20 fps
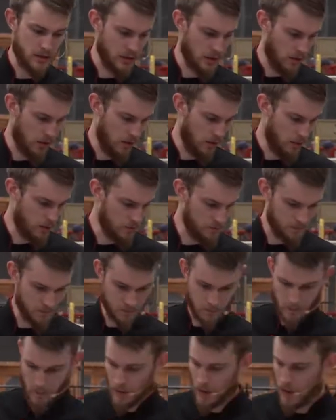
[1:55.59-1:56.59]
So
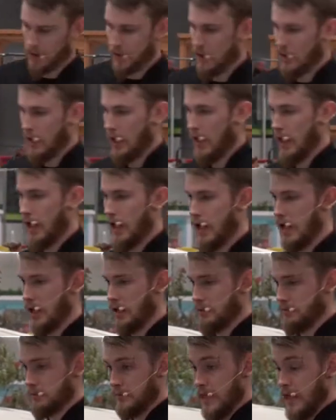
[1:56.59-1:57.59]

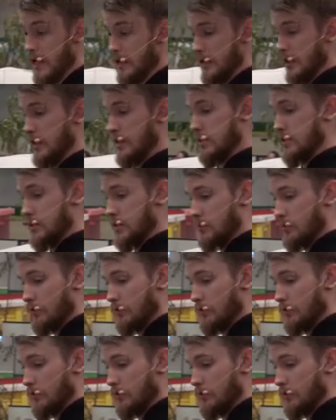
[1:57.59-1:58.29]
like I said,